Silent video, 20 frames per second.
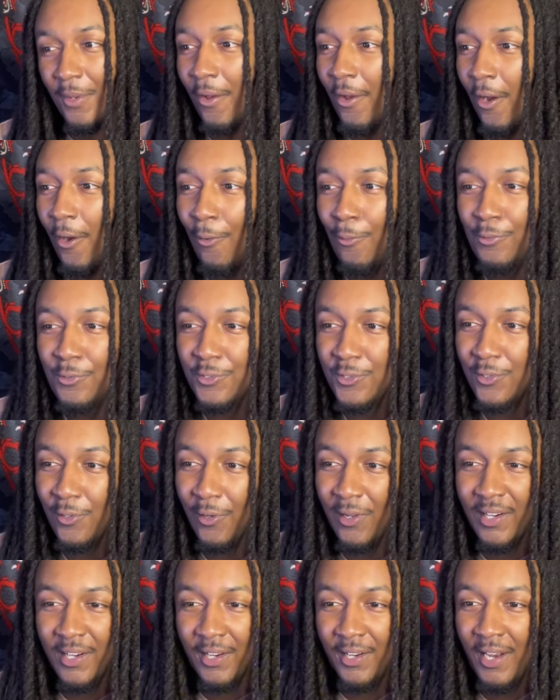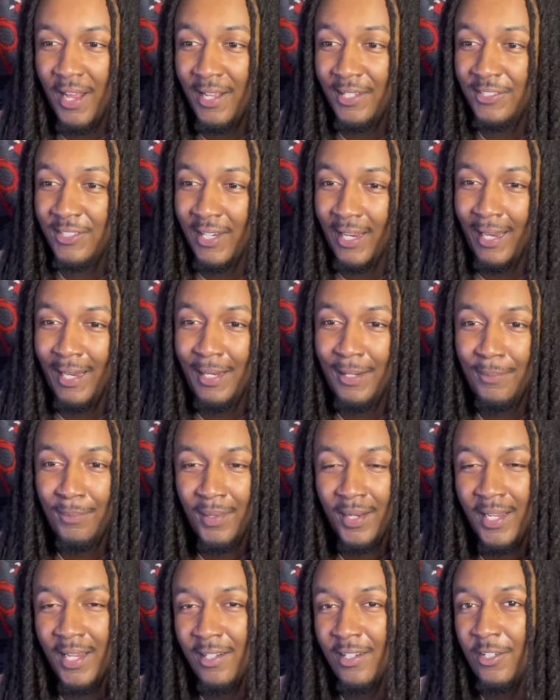ghost or the next
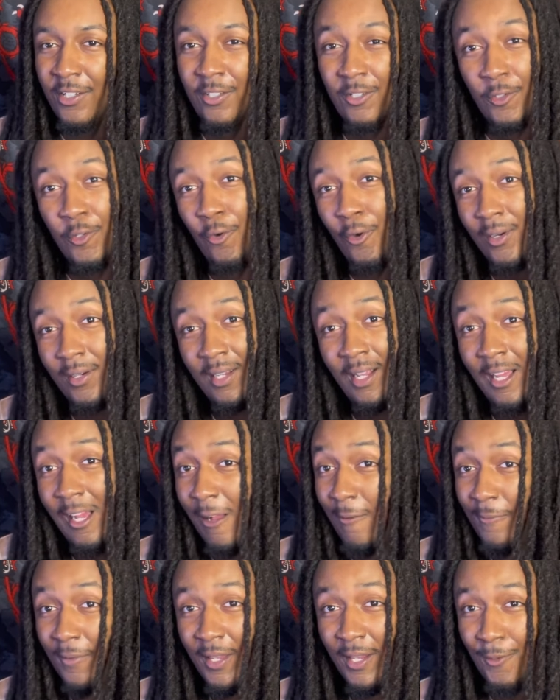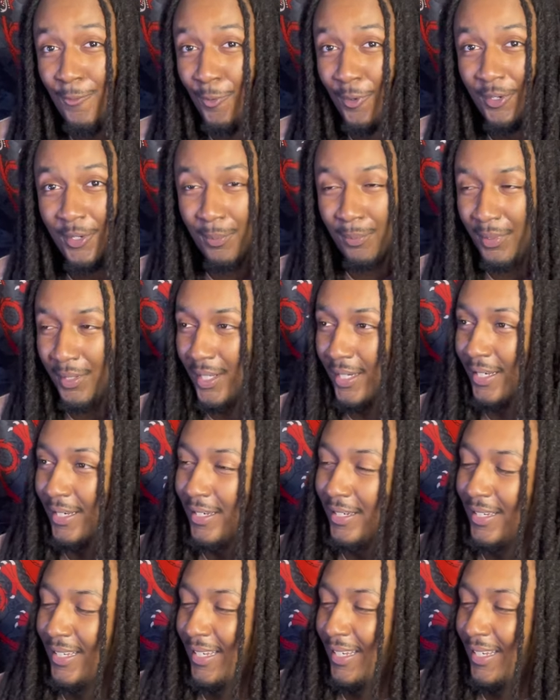kingpin in New York, however he want to put it.